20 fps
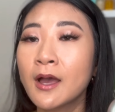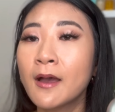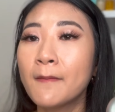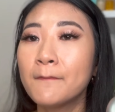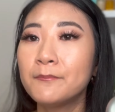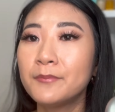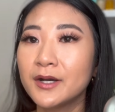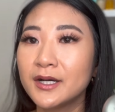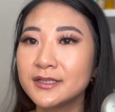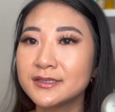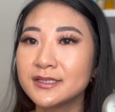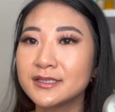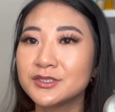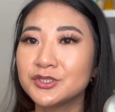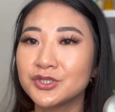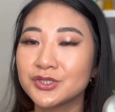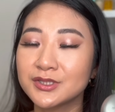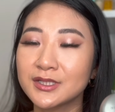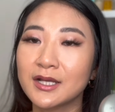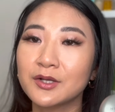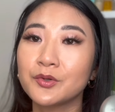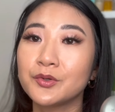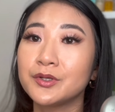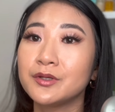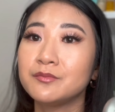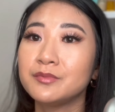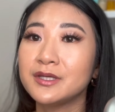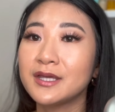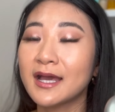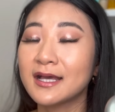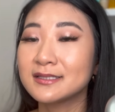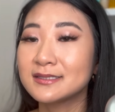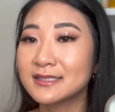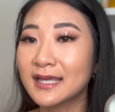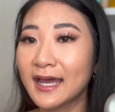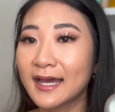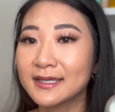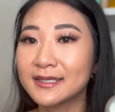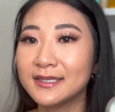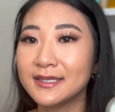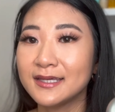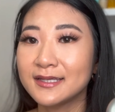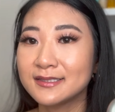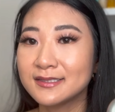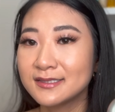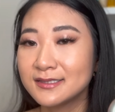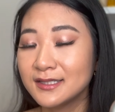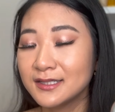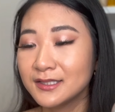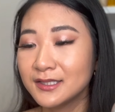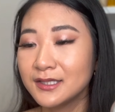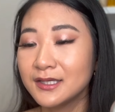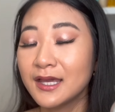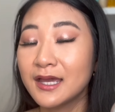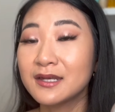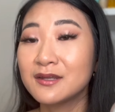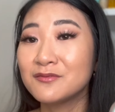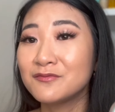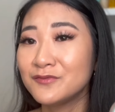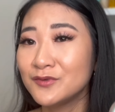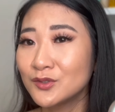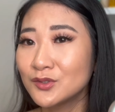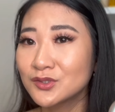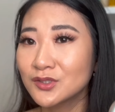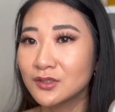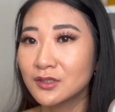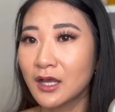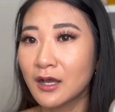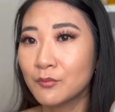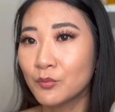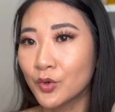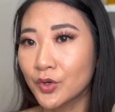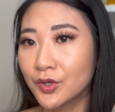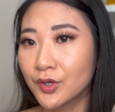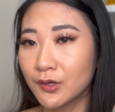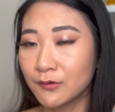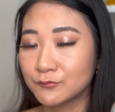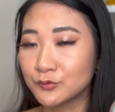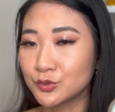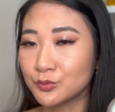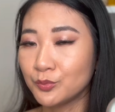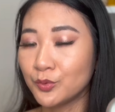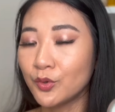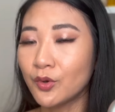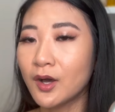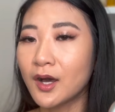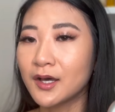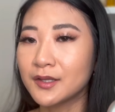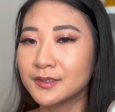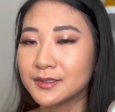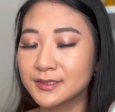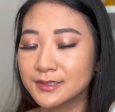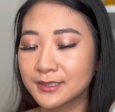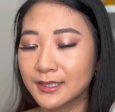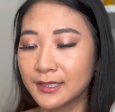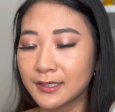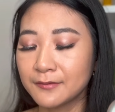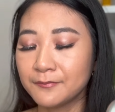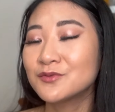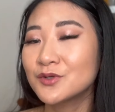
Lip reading: but it's just not going to be as tacky and sticky, and it feels a lot more comfortable on the skin.